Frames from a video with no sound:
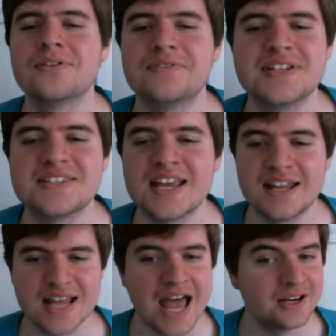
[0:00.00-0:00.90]
Thrifty
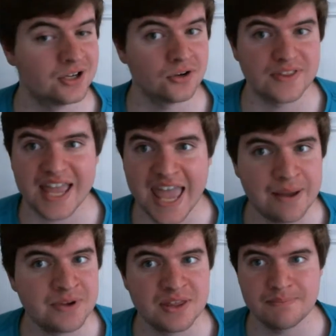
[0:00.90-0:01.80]
Santa, I know. They
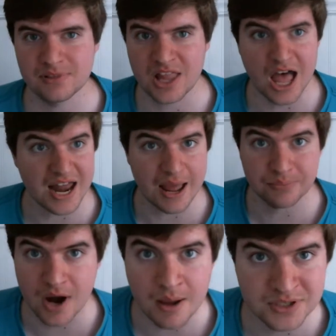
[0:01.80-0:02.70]
came with a lot, I
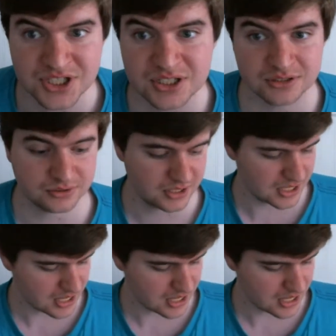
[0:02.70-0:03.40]
promise you.